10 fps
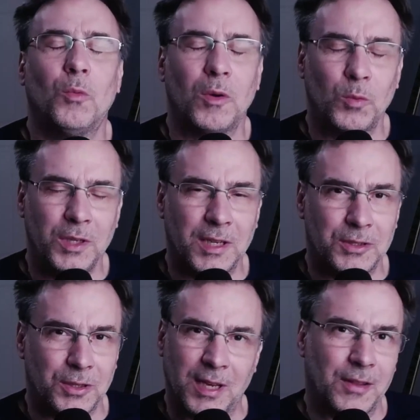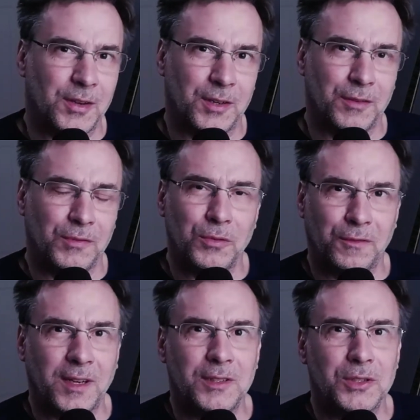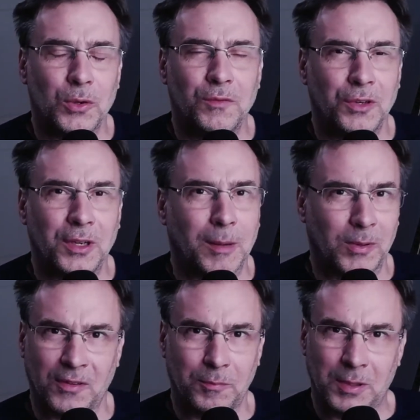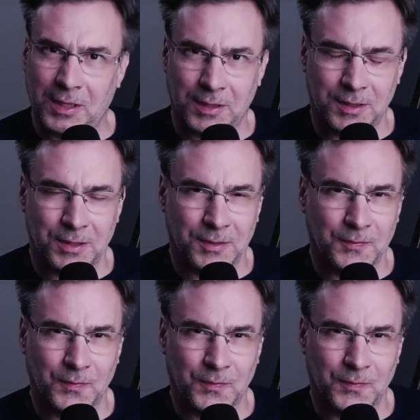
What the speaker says: When we get together, a few friends over a couple of beers,